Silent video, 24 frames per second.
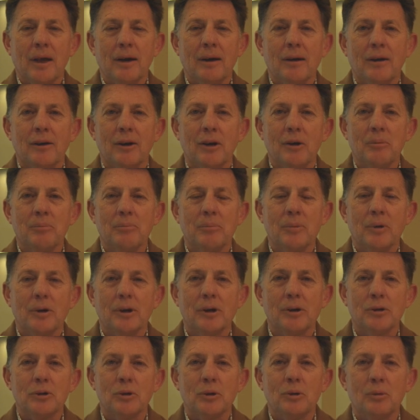I hope
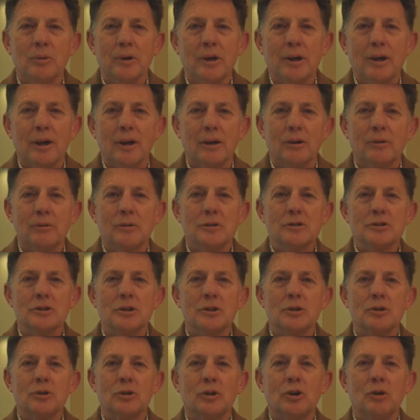your weekend was
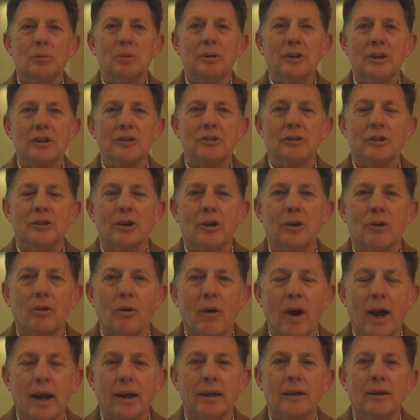enjoyable. Isn't it
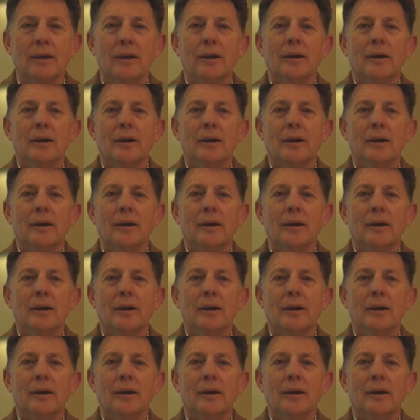great?